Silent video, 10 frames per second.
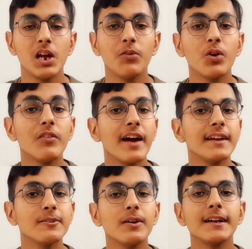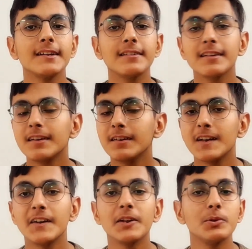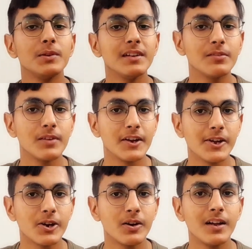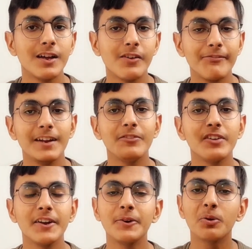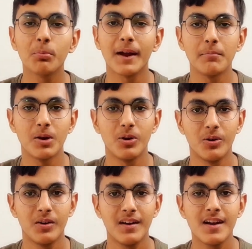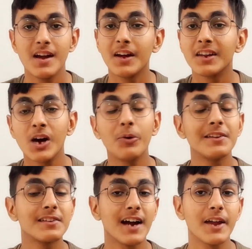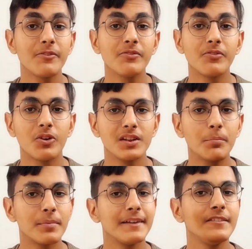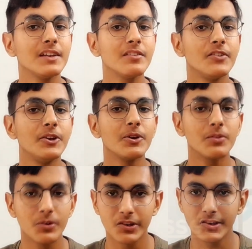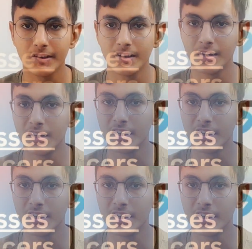If you have any queries related to this video, feel free to comment below. Now it's time for the previous video's question.